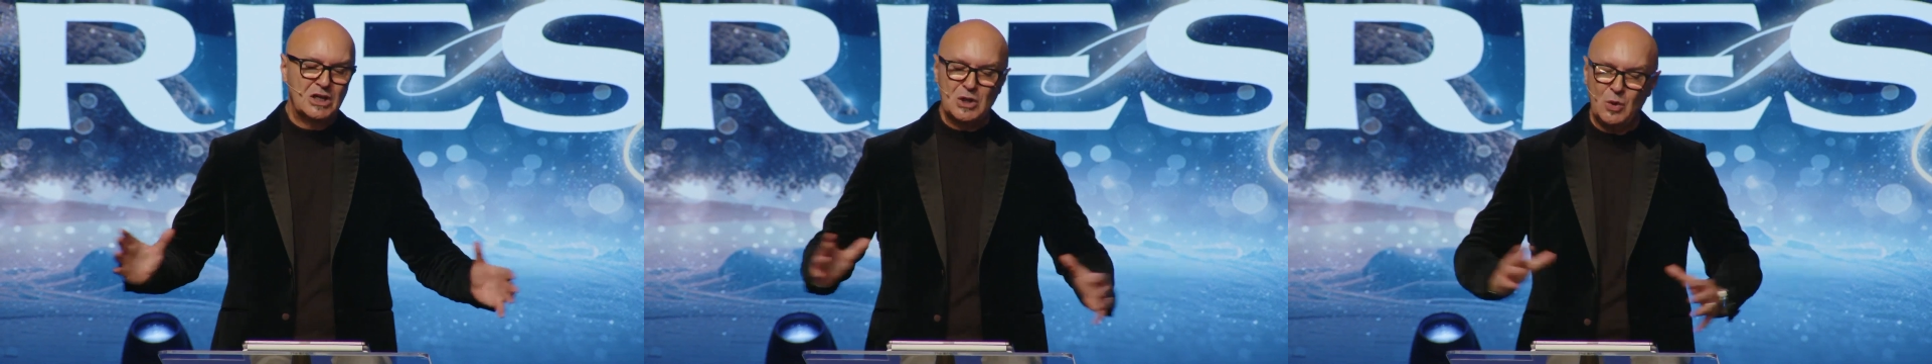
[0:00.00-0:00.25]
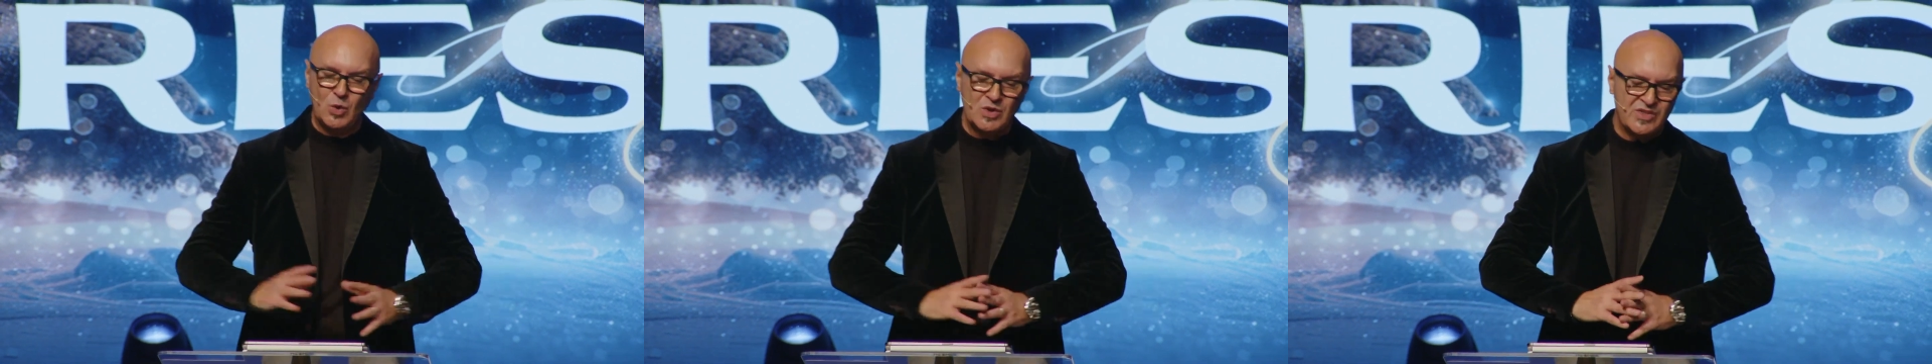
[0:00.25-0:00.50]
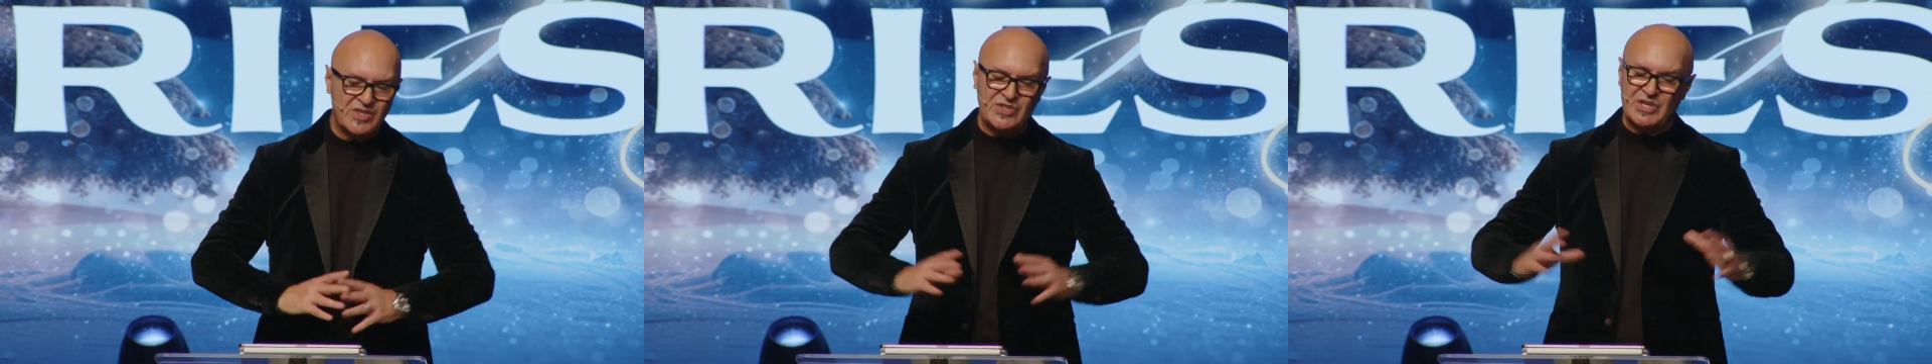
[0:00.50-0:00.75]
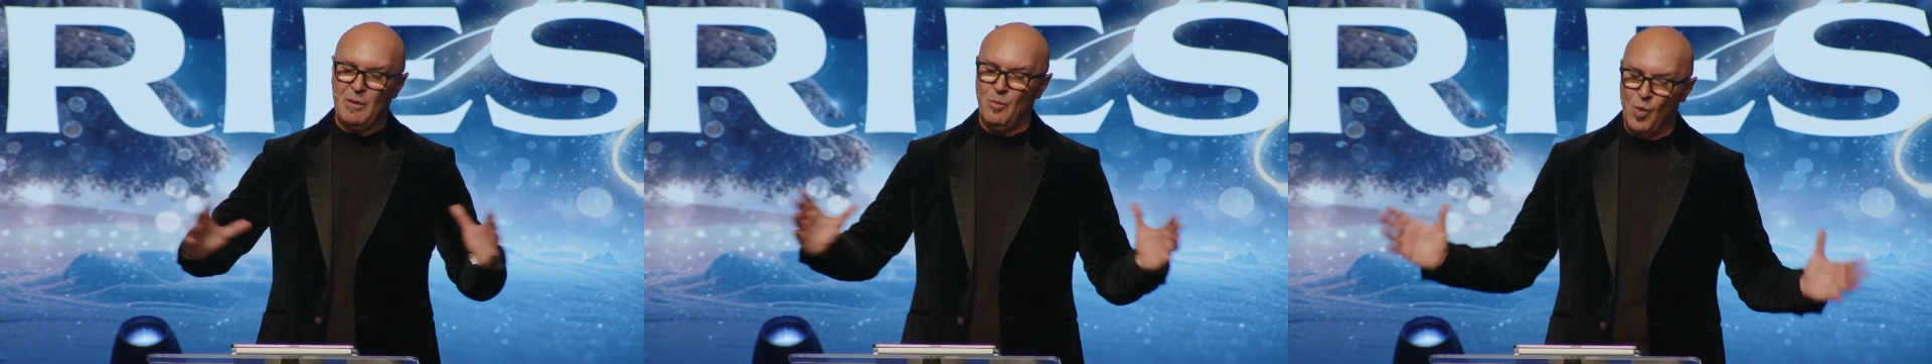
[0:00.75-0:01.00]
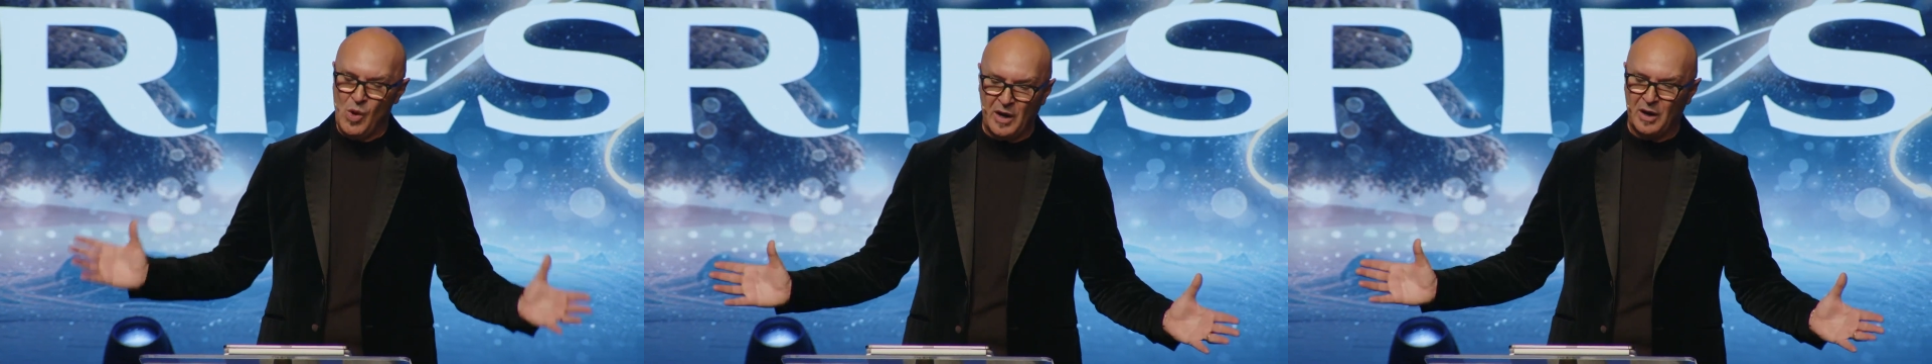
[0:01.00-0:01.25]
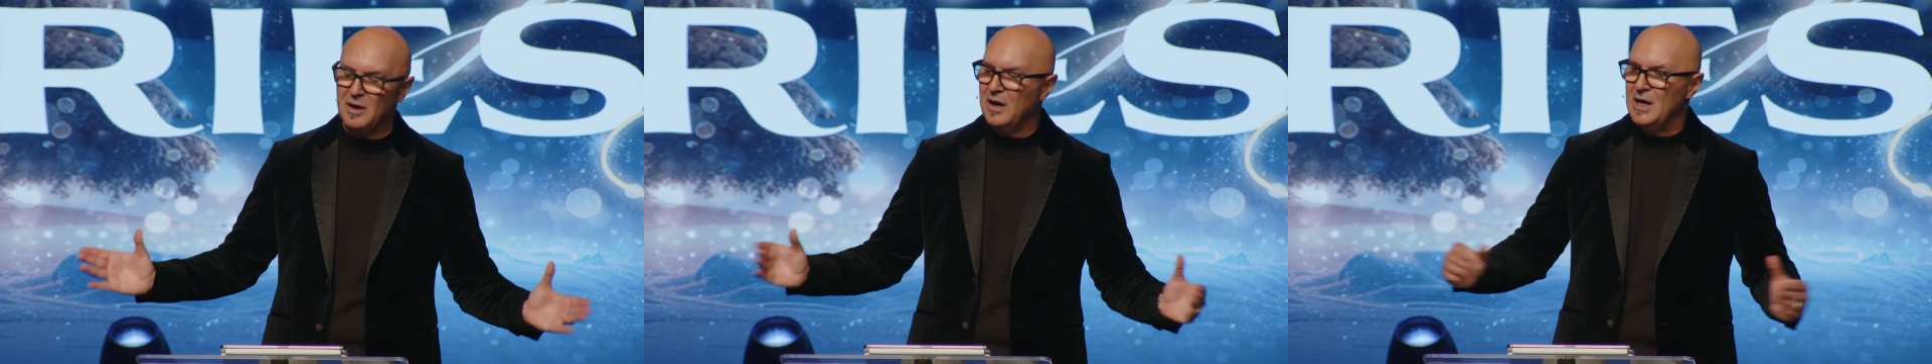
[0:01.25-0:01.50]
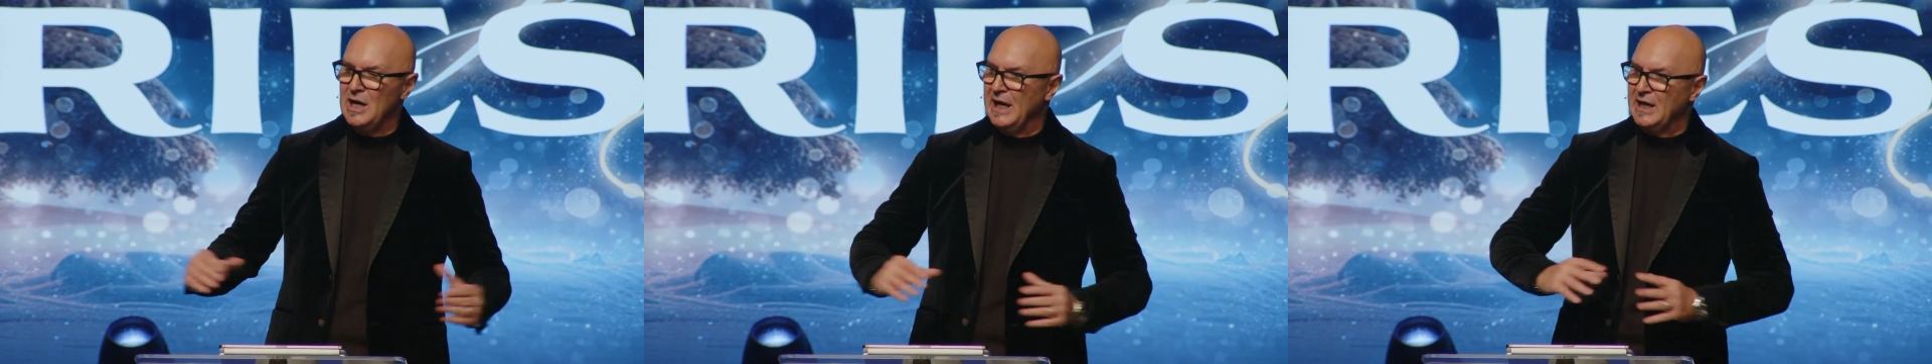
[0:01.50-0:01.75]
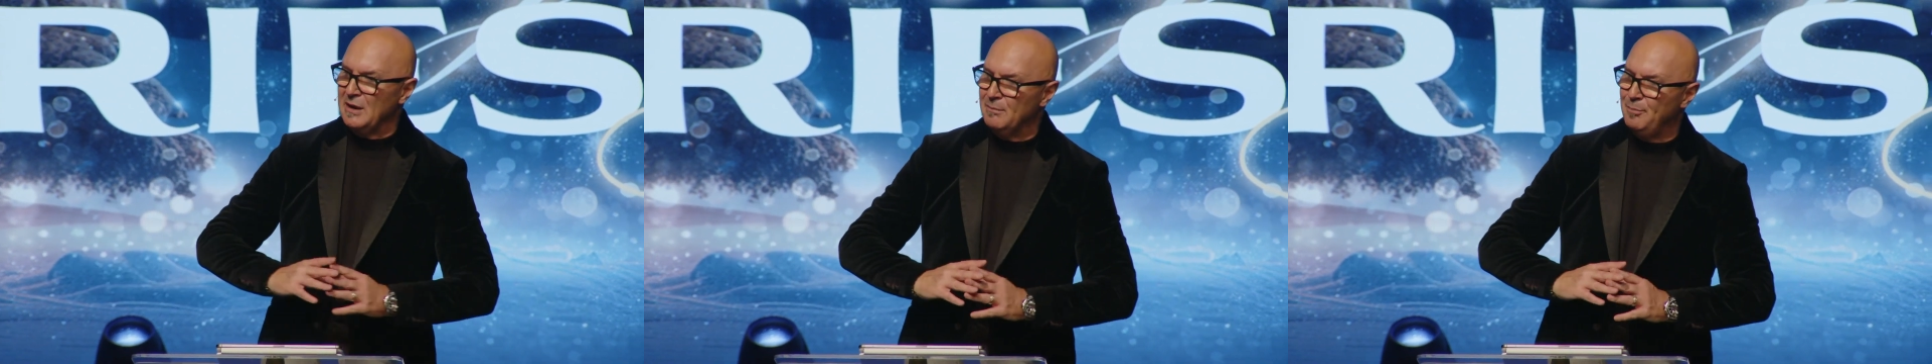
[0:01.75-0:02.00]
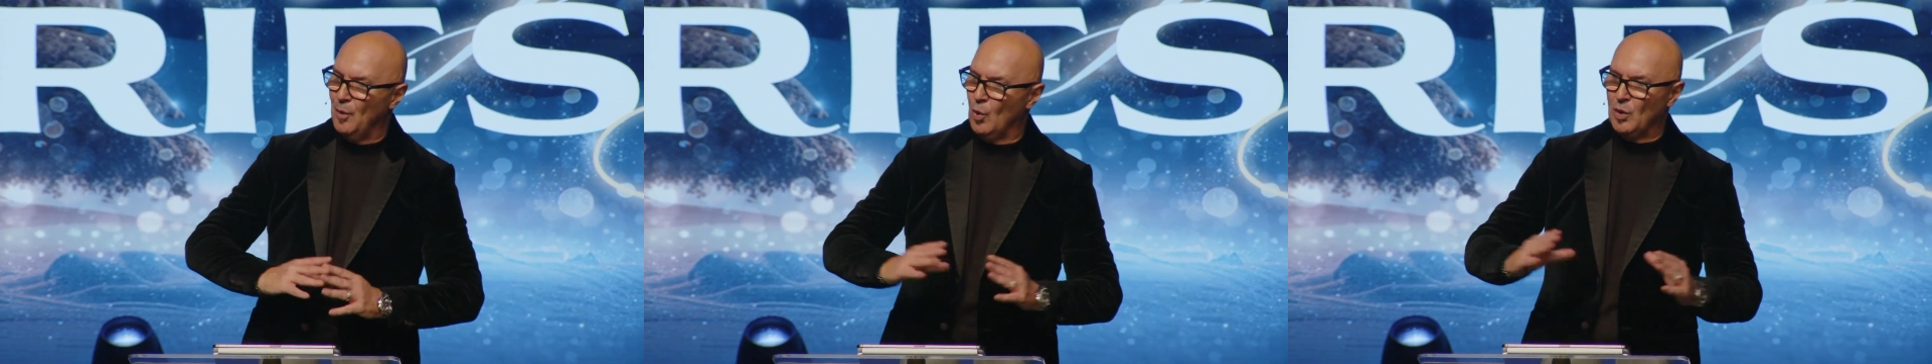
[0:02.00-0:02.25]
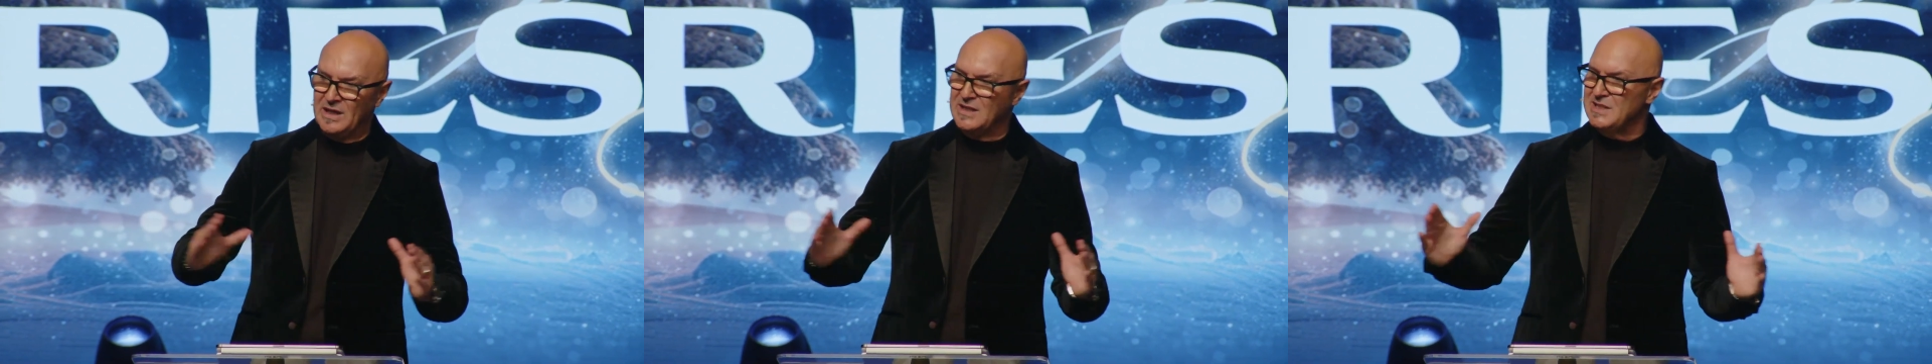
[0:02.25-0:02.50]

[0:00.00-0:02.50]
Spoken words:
going somewhere in a boring